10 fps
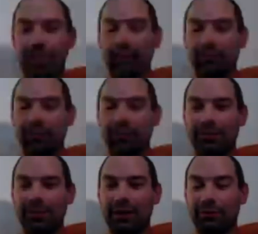helps me
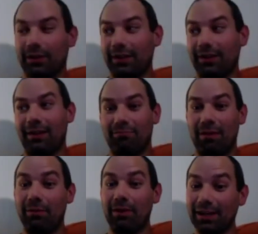too, like really,
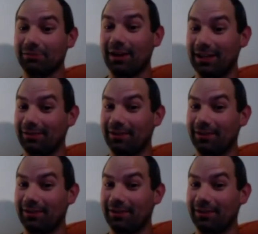maybe I should write an